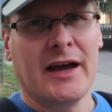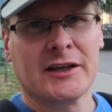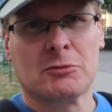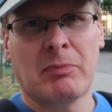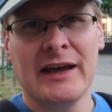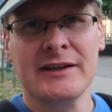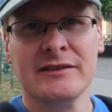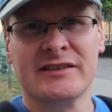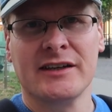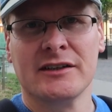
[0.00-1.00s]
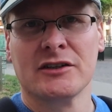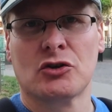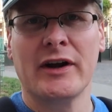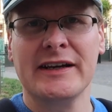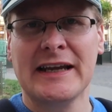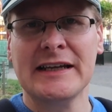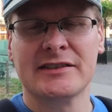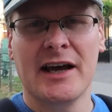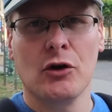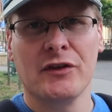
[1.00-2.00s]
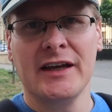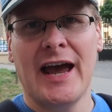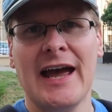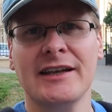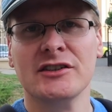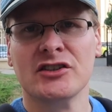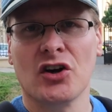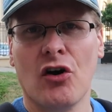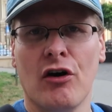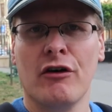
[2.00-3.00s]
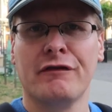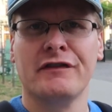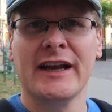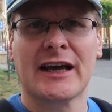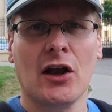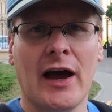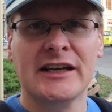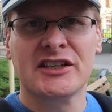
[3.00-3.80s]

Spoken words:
explains in great detail the end of Nicolae